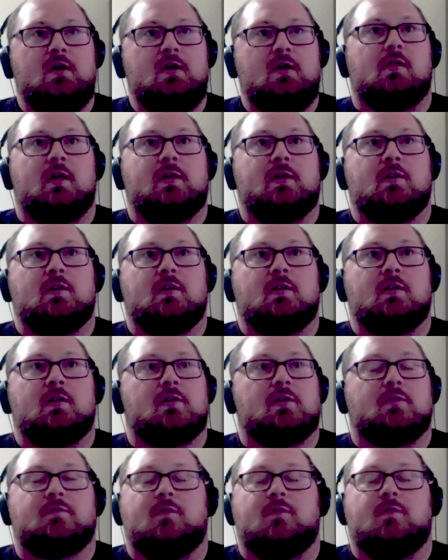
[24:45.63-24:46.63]
like
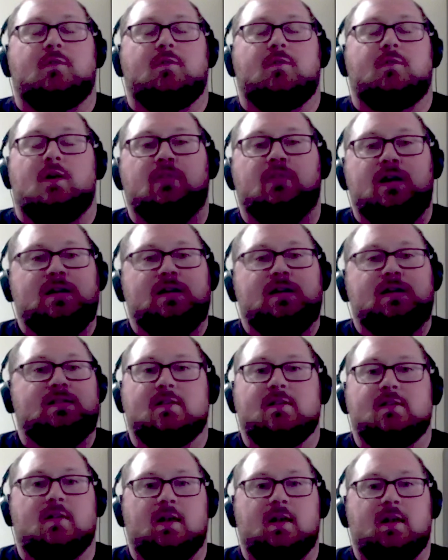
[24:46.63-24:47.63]
your
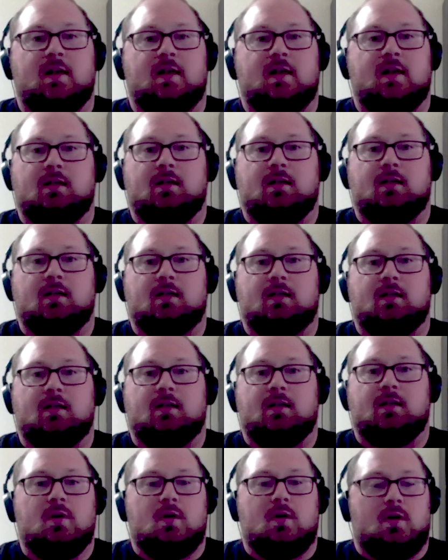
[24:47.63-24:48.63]
phosphocreatine or like low
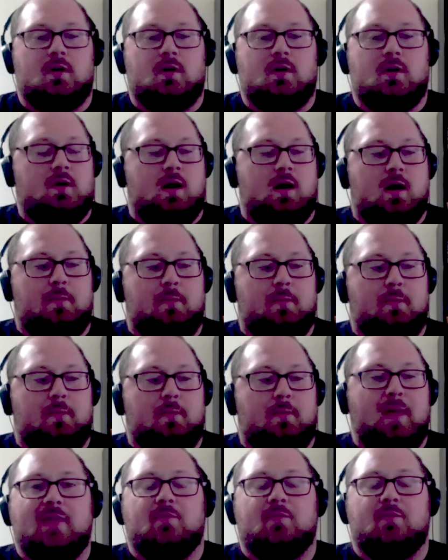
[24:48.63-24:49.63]
level
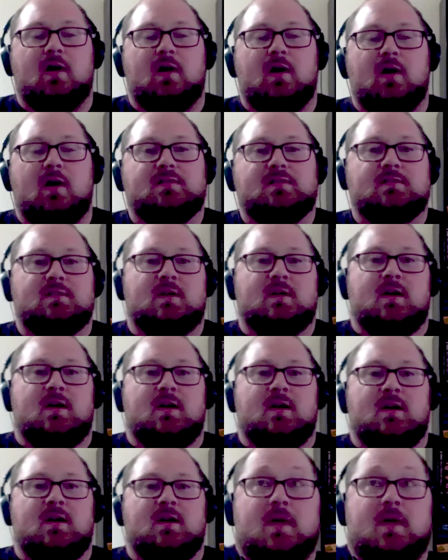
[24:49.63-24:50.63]

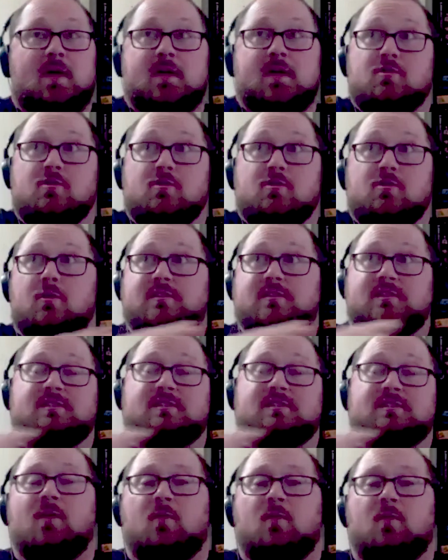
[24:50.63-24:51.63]
pathways. And then you
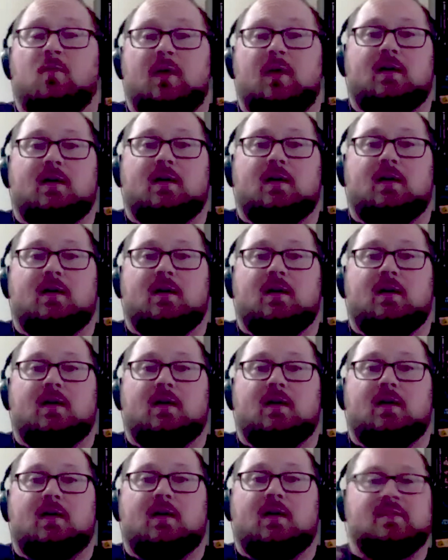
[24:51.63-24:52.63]
go into tech
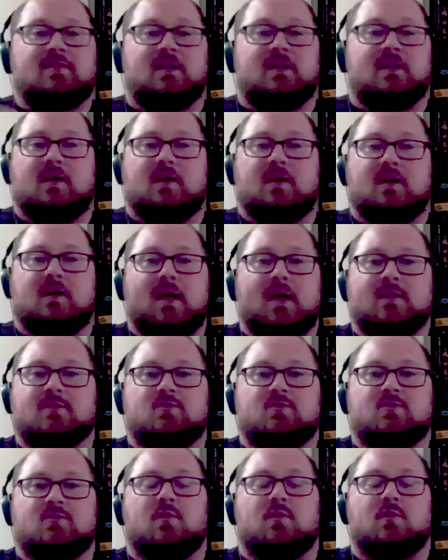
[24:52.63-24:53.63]
week and they haven't
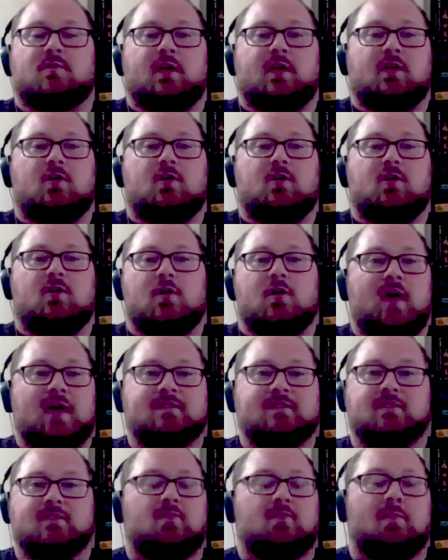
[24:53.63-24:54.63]
done any sort of like
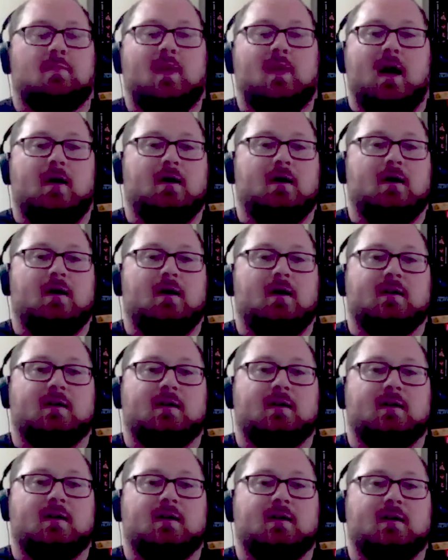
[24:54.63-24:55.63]
cardiovascular
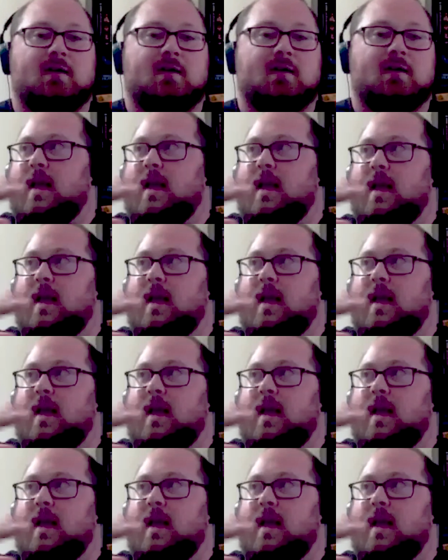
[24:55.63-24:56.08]
preparedness.